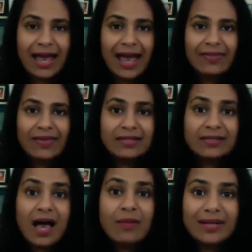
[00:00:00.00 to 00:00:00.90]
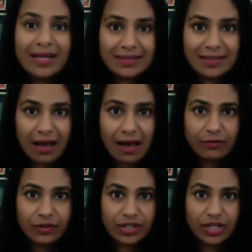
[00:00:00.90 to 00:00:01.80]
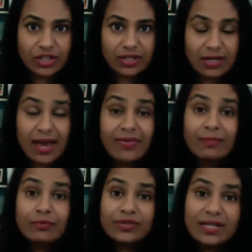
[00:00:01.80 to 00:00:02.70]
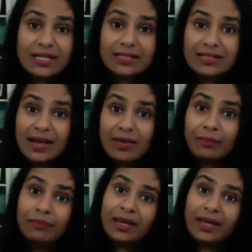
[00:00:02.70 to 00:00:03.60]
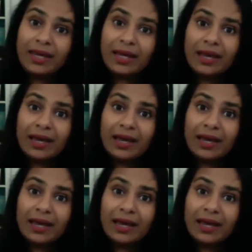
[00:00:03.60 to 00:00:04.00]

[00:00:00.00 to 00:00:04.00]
and then dominates the conversation and then proceeds to tell me